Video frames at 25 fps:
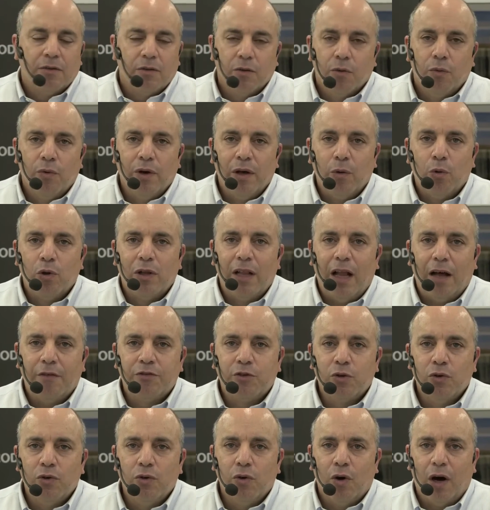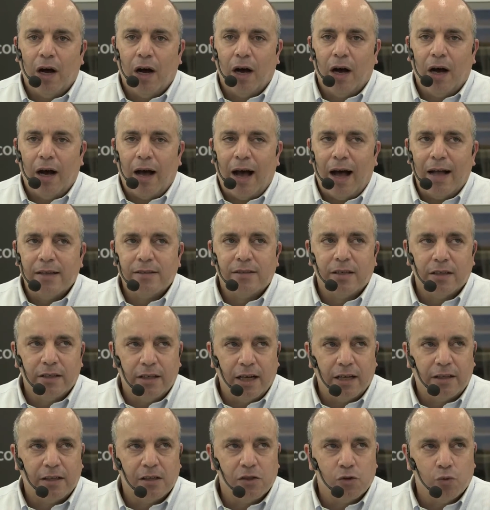we would love to answer
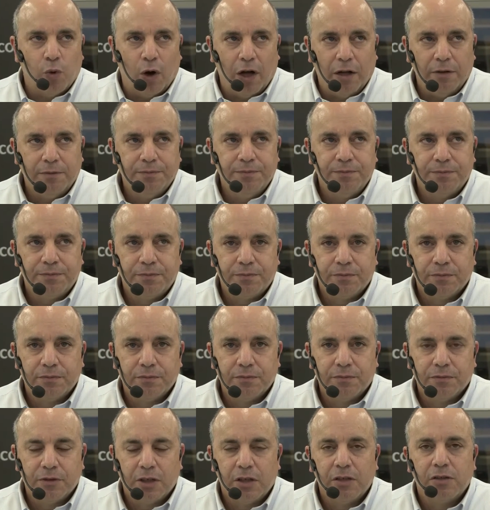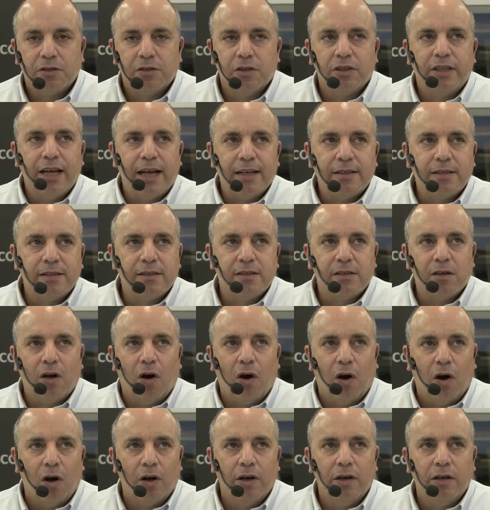that as well. So that's
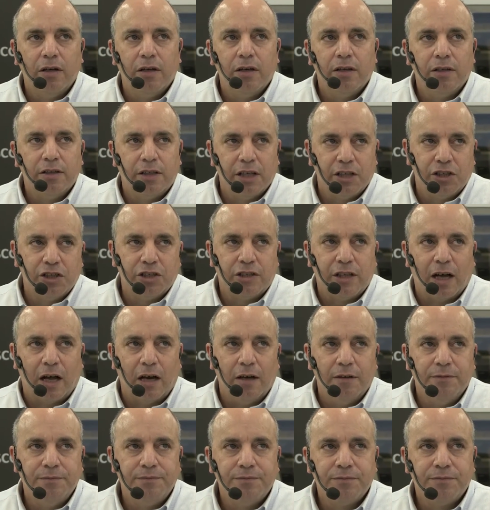on digital.